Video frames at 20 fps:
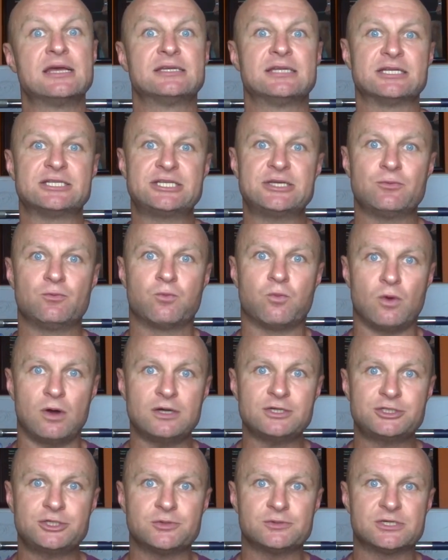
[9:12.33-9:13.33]
Does she
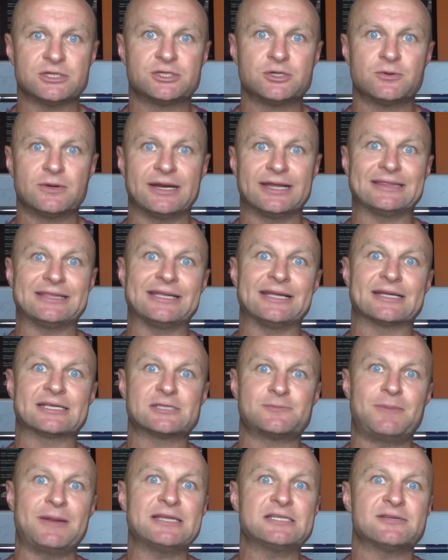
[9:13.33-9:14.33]
want you to do it at the
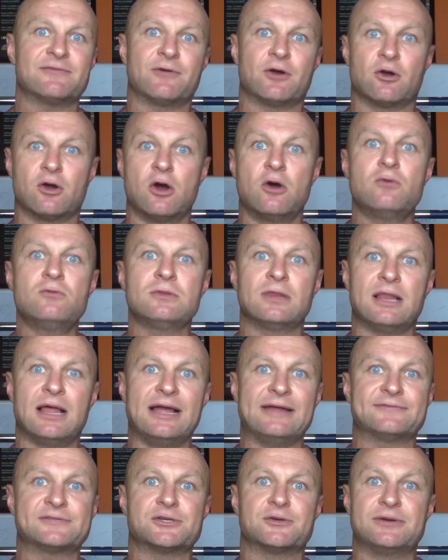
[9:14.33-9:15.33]
expense of her own
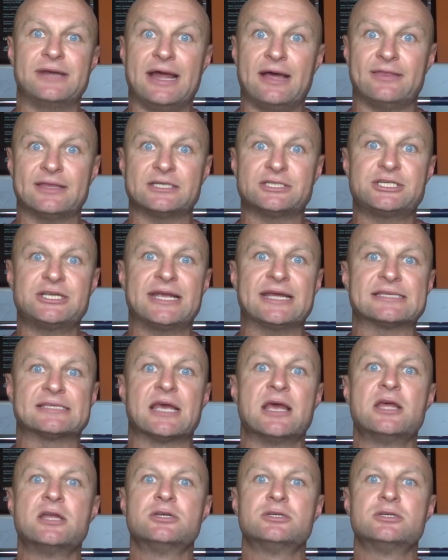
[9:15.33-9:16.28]
life so now that she has